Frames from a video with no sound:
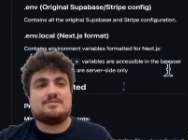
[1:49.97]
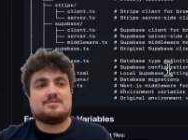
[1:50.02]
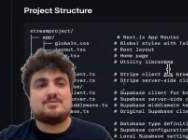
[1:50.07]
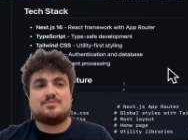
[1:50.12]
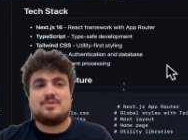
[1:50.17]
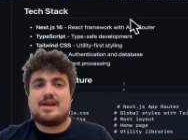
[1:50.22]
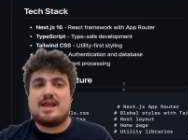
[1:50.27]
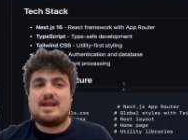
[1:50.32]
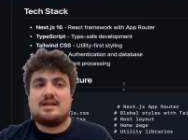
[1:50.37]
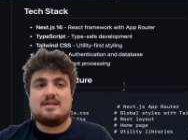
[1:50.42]
You don't
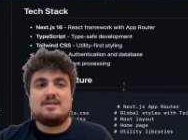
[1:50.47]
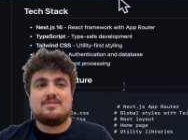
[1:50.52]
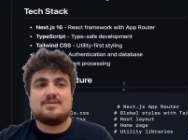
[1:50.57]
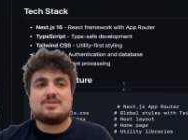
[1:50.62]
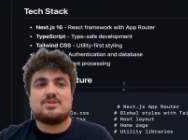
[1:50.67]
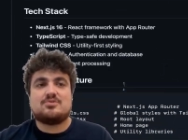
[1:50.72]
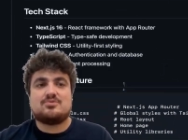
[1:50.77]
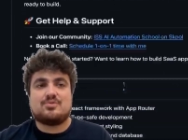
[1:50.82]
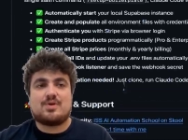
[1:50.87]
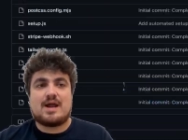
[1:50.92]
have to read
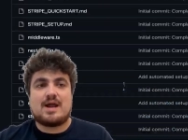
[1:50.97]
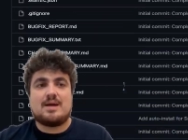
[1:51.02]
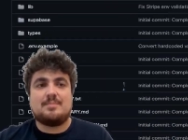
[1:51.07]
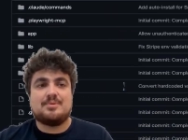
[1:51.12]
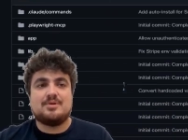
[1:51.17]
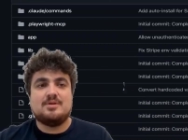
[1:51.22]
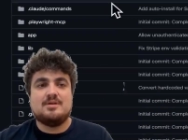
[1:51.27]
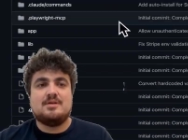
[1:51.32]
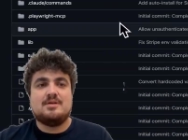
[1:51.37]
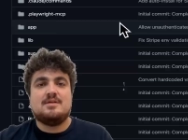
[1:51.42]
any of this
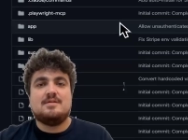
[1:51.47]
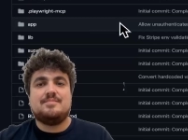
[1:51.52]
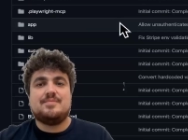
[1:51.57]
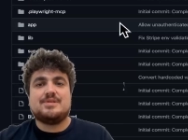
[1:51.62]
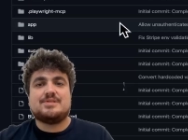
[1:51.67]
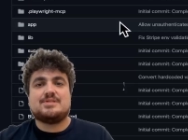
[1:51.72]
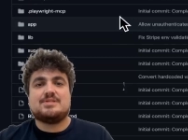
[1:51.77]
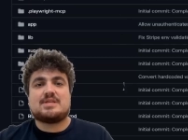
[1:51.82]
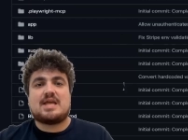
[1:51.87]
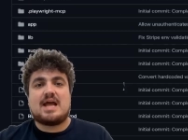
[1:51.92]
crap
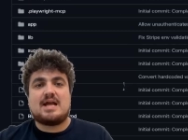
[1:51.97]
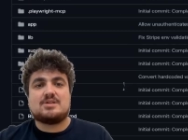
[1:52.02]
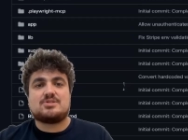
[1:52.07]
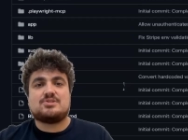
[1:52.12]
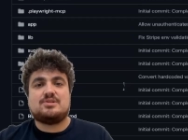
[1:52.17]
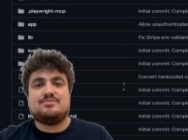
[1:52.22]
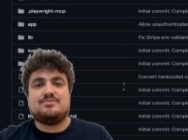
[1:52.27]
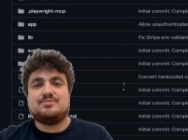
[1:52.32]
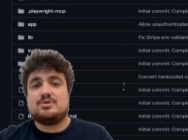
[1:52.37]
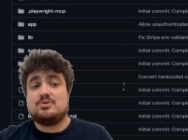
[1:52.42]
this is
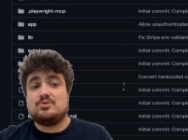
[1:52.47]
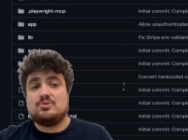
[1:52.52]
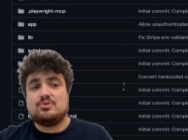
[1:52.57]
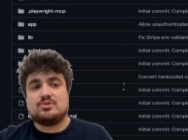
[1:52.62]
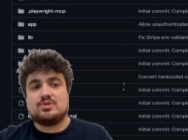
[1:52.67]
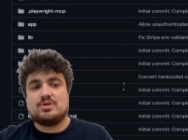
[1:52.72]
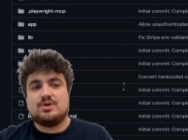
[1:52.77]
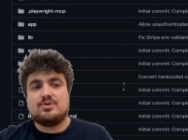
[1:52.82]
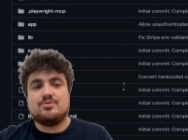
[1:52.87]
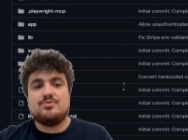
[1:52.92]
actually for
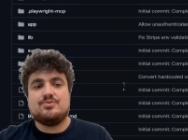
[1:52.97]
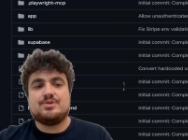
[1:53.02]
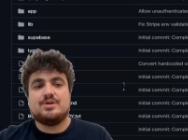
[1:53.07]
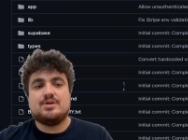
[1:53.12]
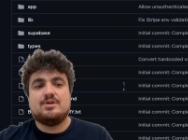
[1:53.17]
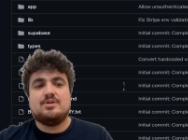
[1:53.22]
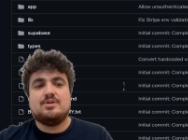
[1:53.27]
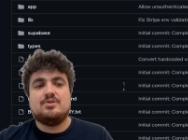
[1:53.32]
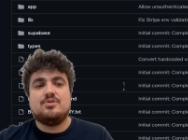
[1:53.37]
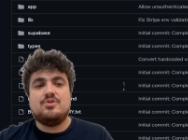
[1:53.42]
Claude
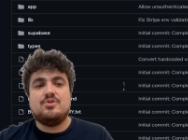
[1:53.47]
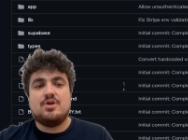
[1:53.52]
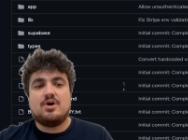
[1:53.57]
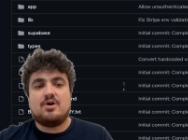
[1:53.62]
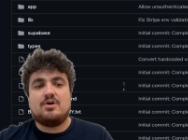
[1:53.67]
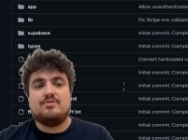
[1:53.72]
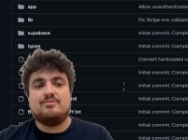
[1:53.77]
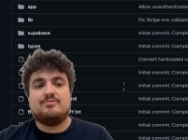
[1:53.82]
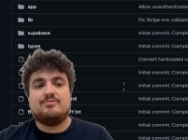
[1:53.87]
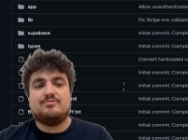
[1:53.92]
Code,
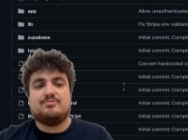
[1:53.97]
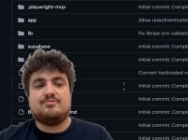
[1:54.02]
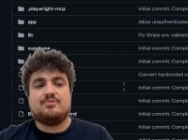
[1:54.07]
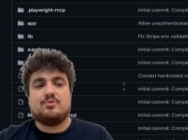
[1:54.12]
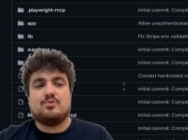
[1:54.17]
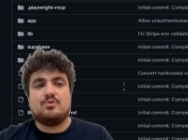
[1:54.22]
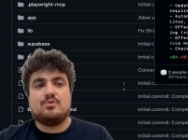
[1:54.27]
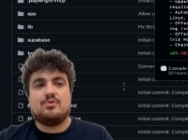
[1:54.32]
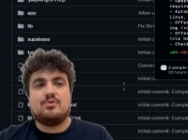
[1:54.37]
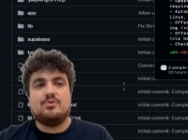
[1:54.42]
not
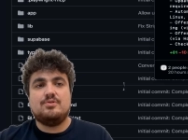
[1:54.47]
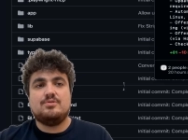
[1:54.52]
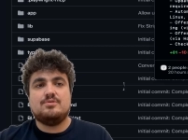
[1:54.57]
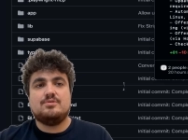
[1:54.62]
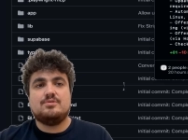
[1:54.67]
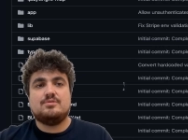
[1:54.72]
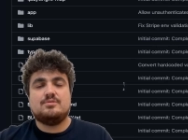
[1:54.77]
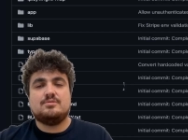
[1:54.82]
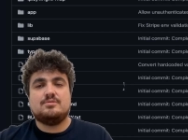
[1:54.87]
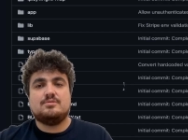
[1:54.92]

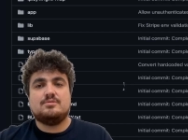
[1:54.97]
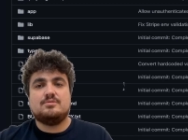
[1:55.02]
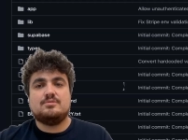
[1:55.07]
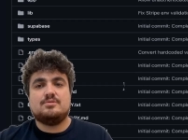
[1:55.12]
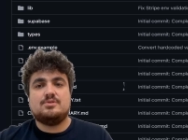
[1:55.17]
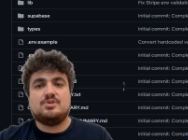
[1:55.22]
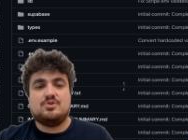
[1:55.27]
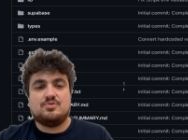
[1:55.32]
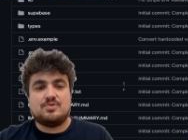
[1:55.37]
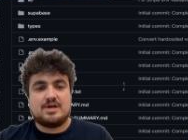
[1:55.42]
for
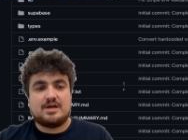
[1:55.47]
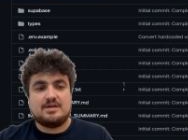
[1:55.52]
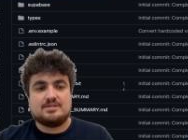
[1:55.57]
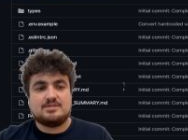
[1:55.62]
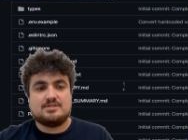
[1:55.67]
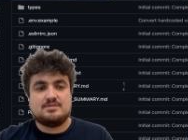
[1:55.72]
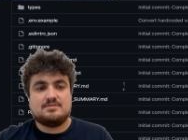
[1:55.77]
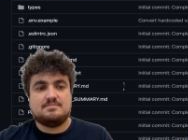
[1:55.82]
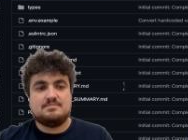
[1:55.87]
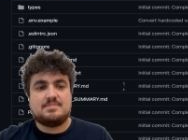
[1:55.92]
you
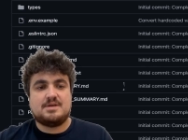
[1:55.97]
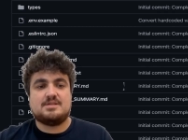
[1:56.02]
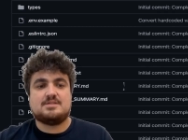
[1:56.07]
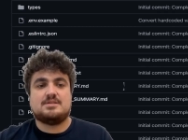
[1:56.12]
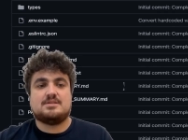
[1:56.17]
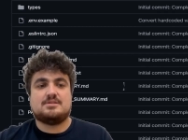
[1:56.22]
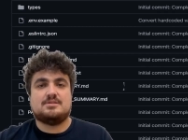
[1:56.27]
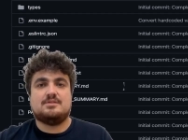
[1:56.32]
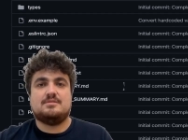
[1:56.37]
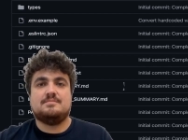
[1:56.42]
guys,
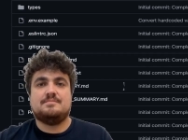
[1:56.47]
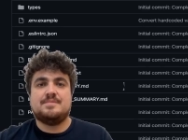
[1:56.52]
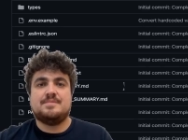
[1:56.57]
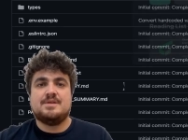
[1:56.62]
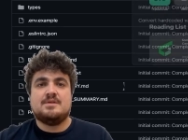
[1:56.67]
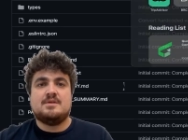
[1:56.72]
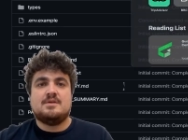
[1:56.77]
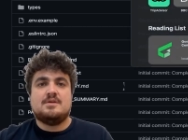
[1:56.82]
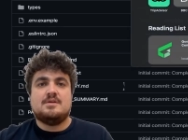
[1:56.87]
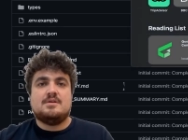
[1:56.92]
basically.
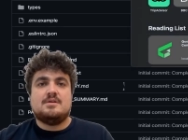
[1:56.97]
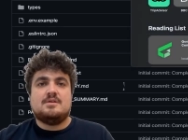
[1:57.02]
